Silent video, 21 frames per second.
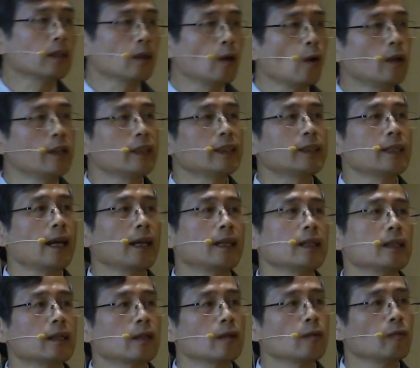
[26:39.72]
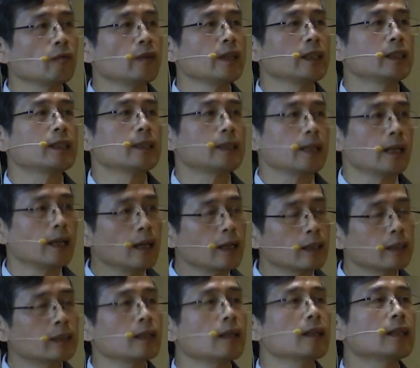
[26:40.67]
coincided with the
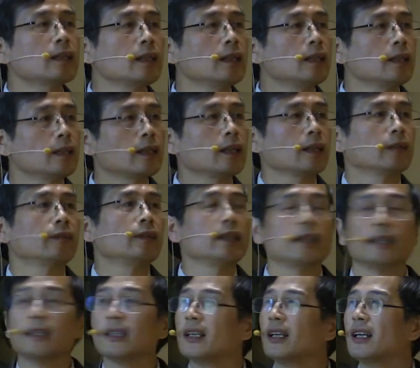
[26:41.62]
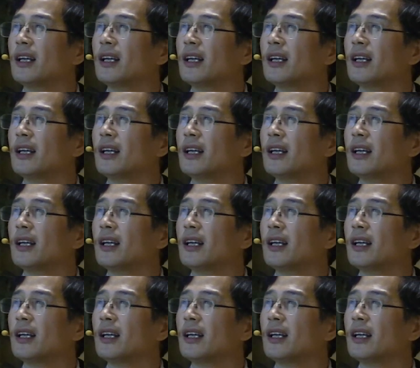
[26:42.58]
30 degrees,